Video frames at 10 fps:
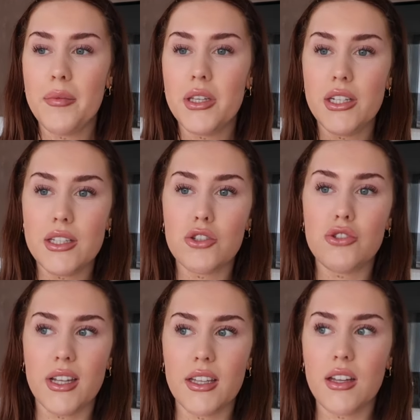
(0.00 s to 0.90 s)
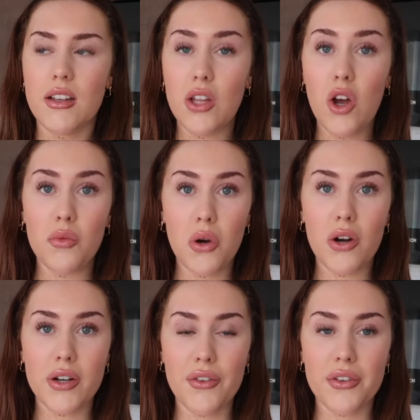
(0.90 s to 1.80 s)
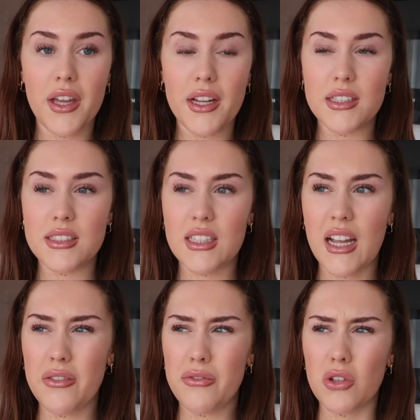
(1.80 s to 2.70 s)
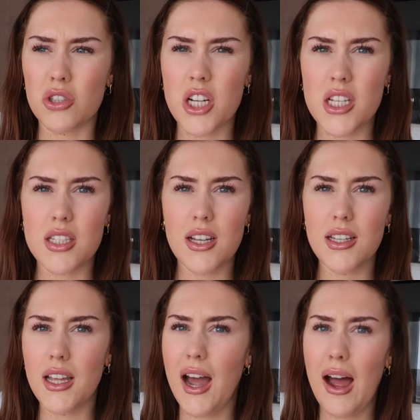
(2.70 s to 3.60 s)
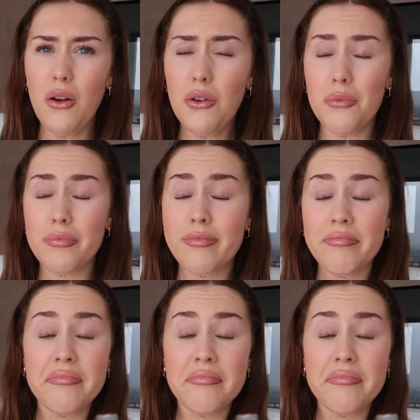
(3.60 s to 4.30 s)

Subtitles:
You need to drink a lot of water and everything because it like flushes it out.